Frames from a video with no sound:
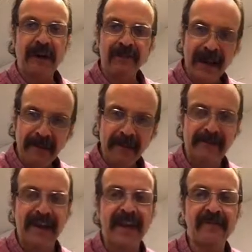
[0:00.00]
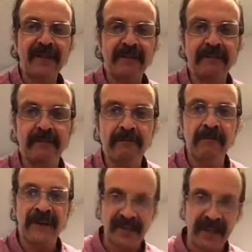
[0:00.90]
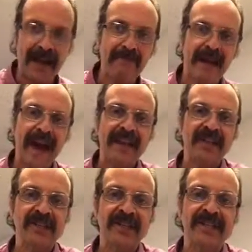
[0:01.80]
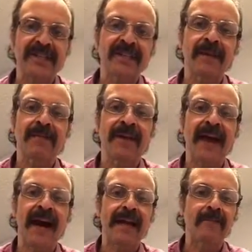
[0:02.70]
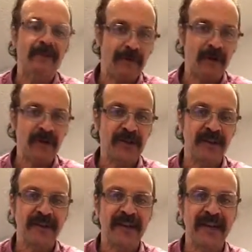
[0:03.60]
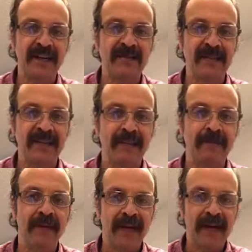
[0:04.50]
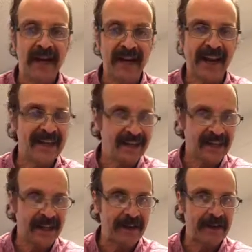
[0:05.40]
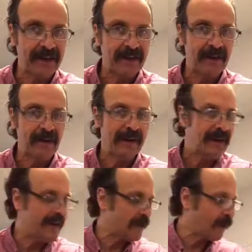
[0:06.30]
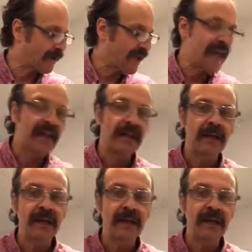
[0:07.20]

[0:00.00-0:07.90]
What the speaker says: I'm not a big fan of it, but it's not bad. It's just something I prefer, so I decided to use some honey instead. Okay, again, organic.